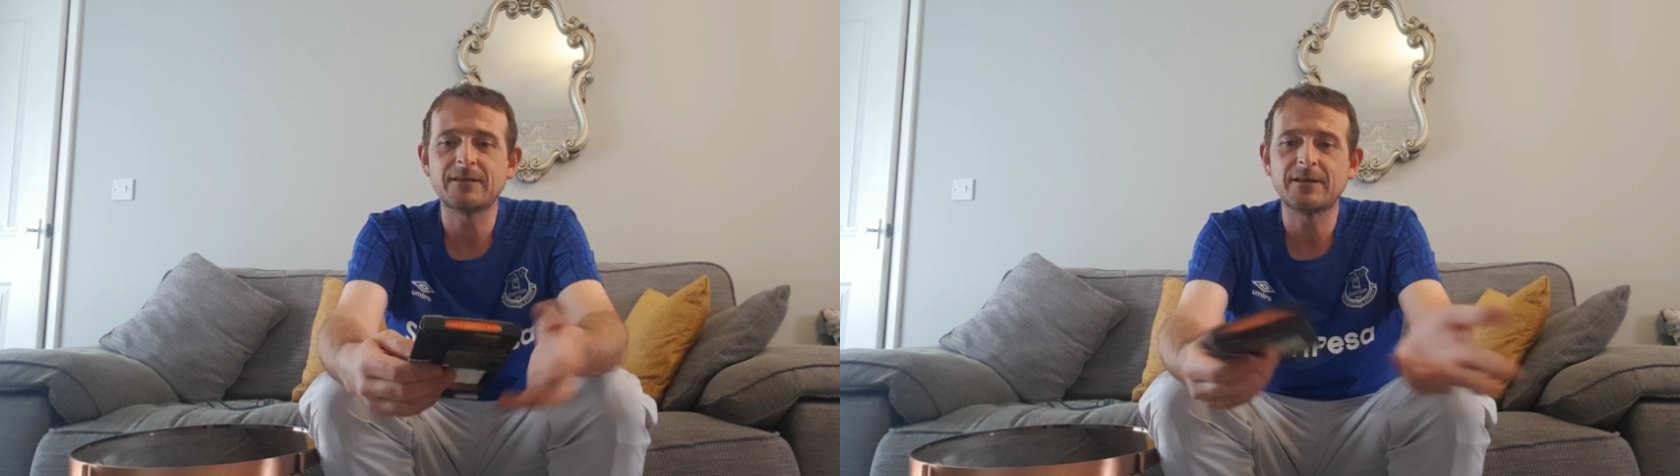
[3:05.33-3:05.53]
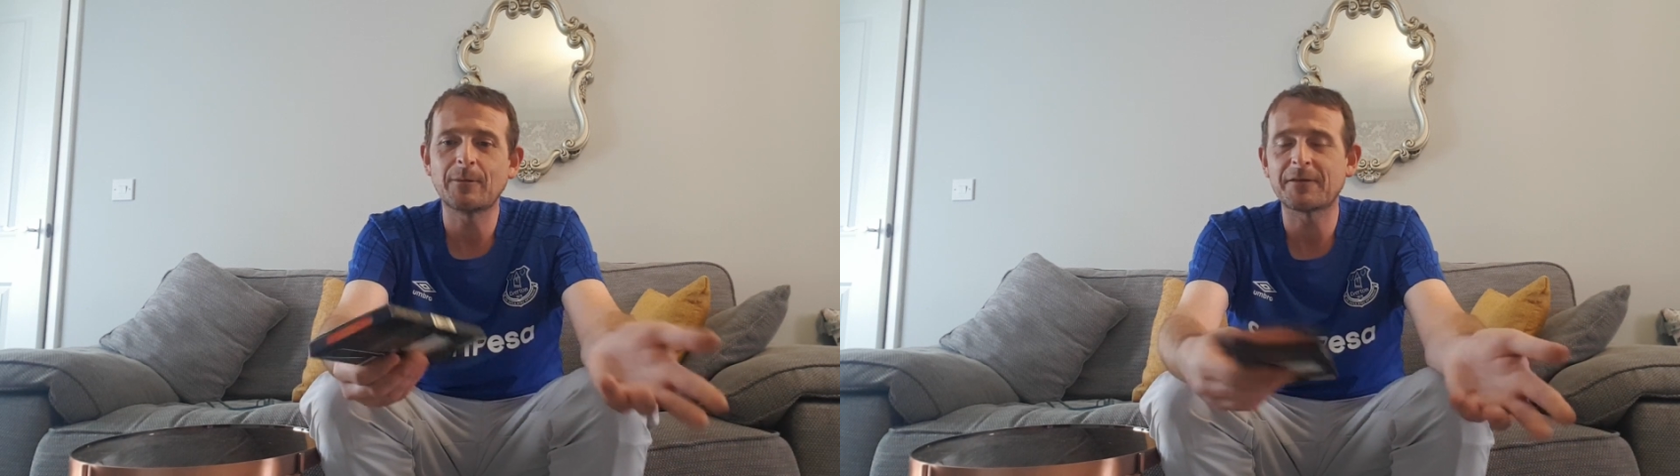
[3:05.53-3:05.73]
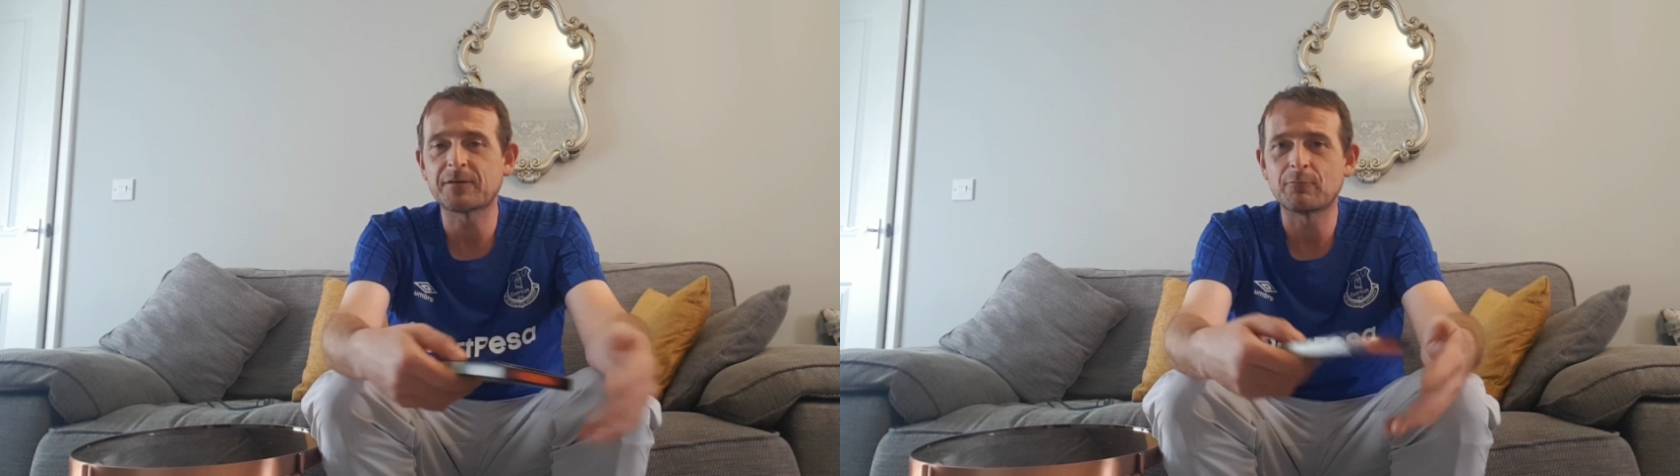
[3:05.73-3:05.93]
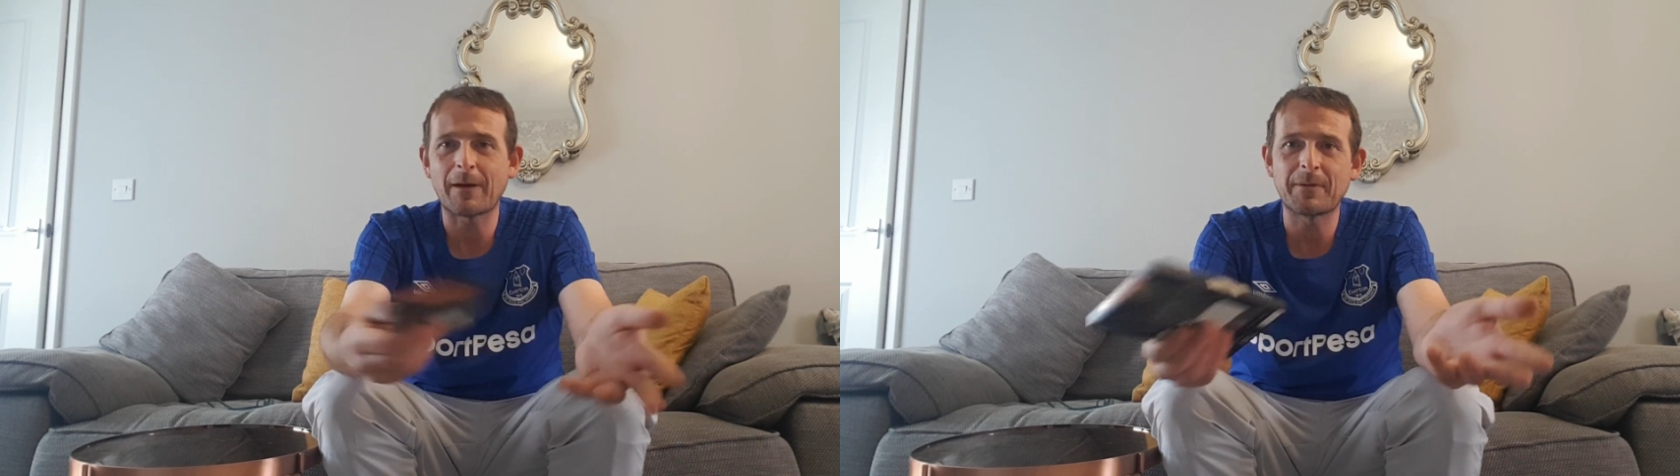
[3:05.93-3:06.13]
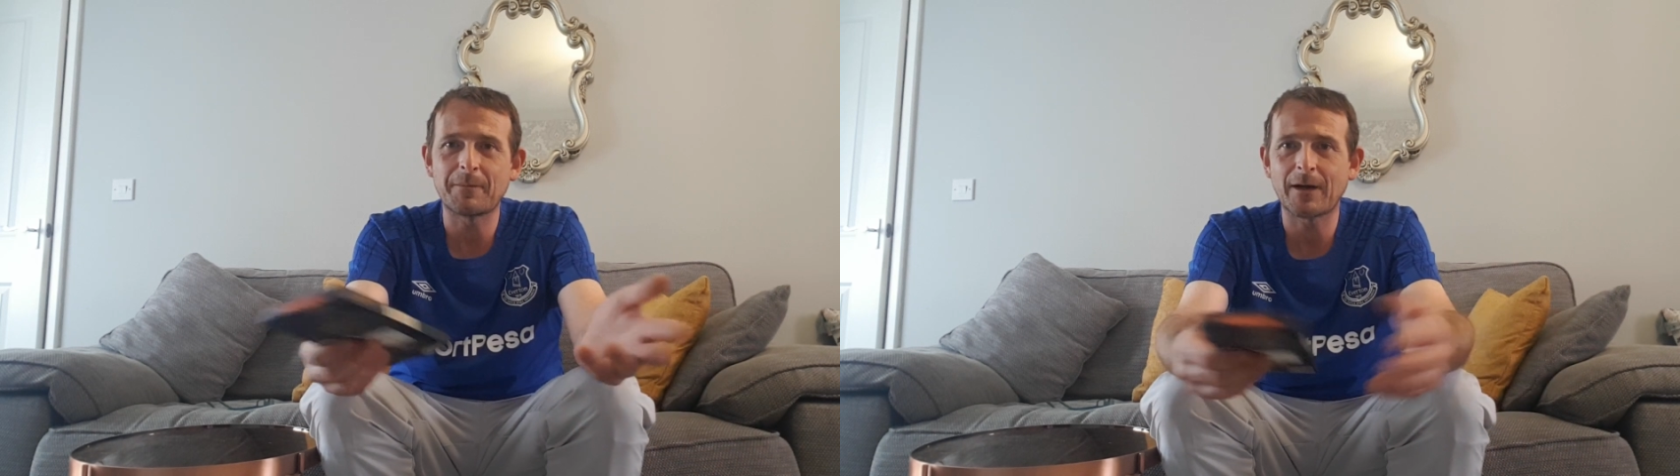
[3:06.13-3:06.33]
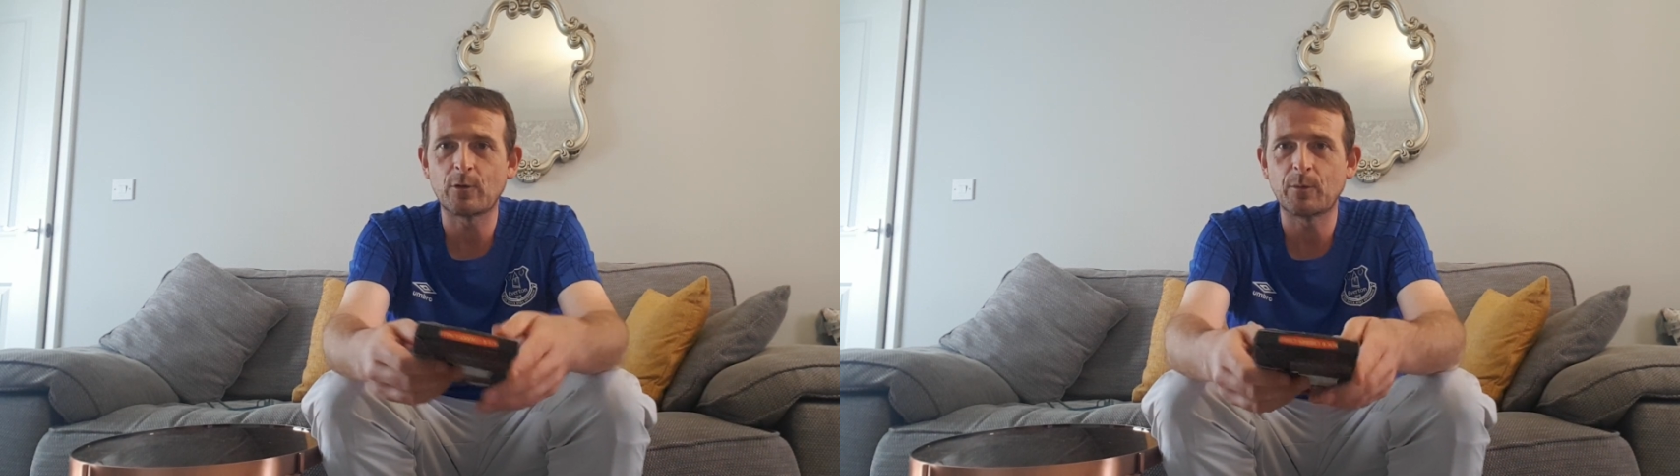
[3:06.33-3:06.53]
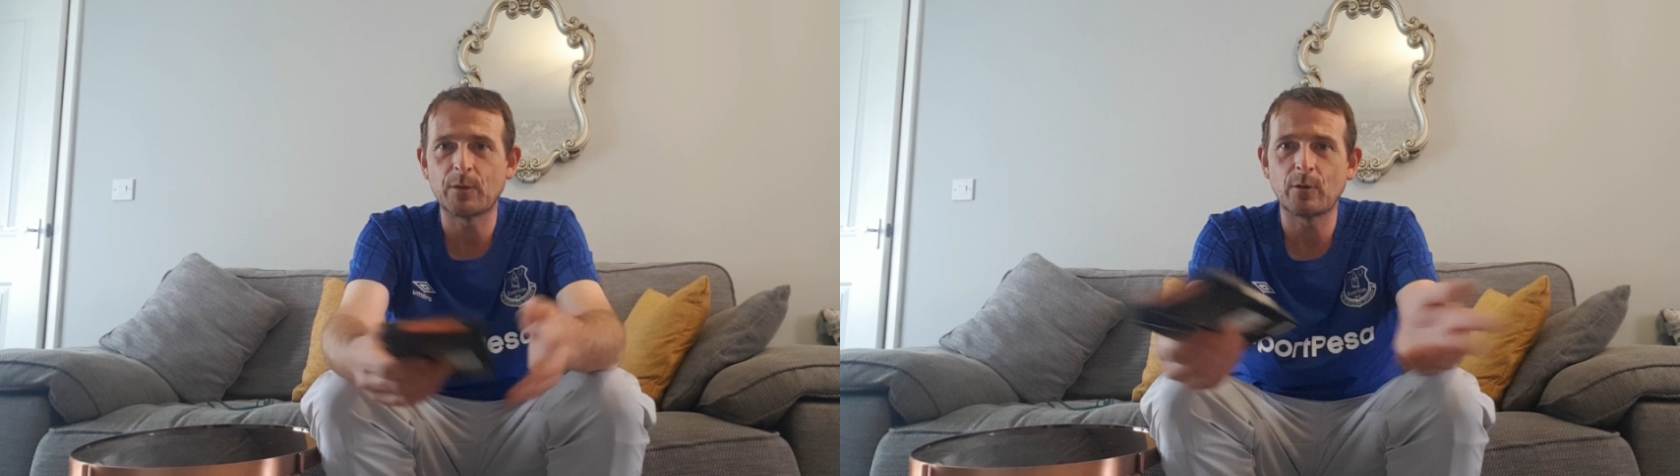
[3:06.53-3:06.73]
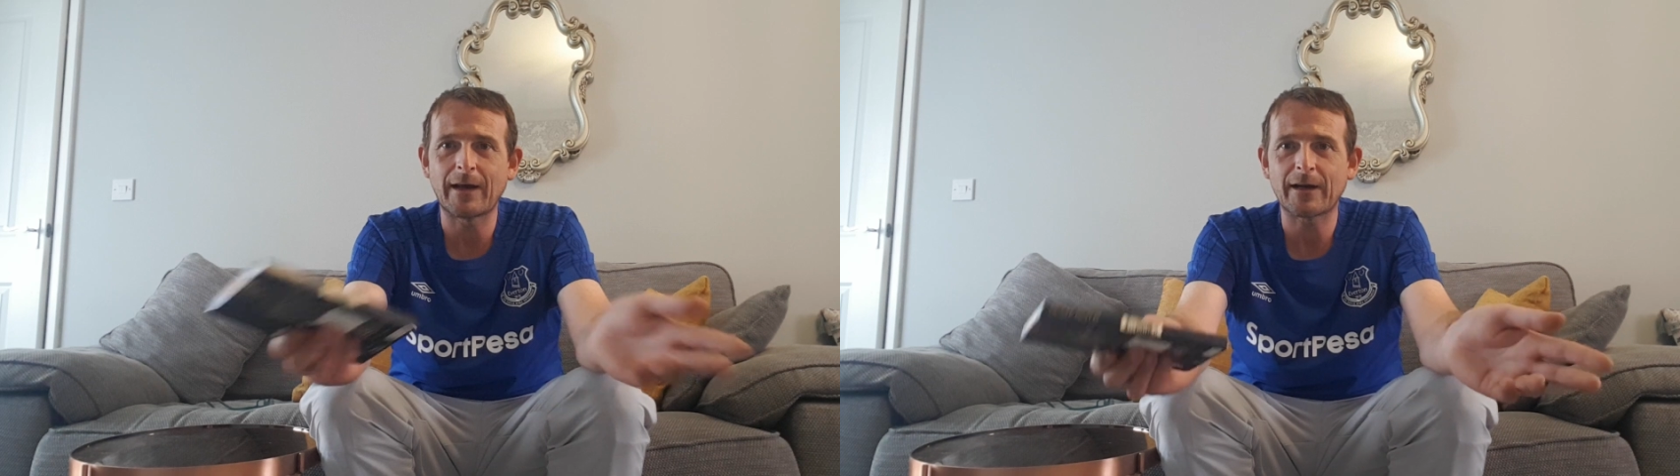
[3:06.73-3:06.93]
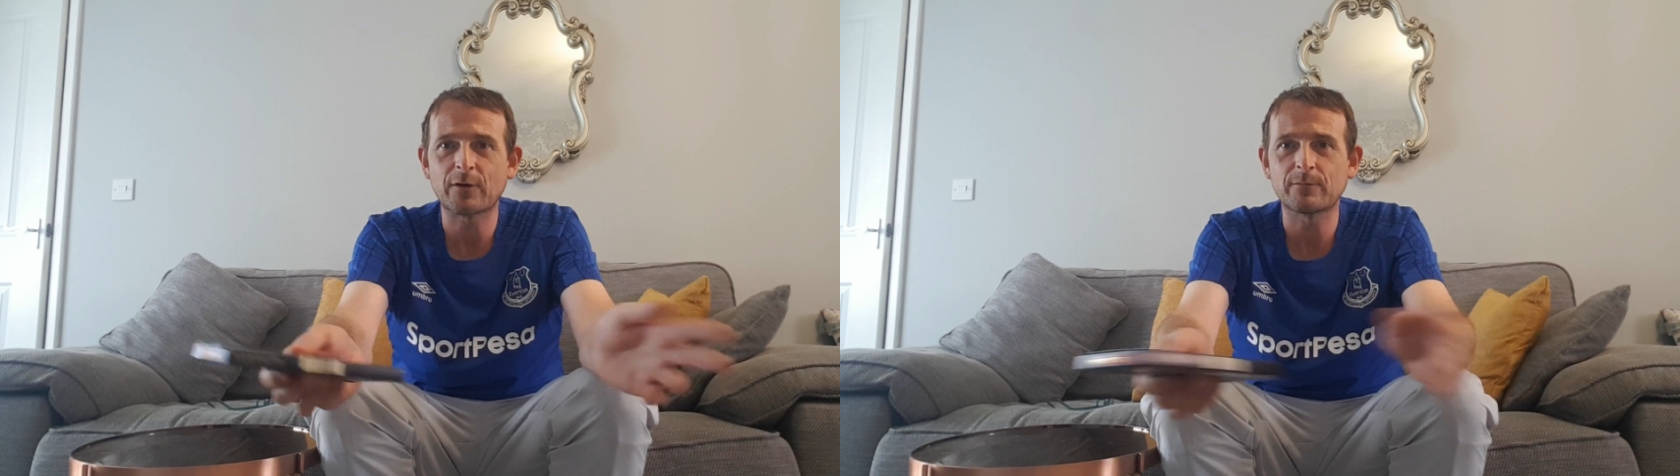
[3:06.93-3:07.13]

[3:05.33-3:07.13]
you have to wrap it back up and all that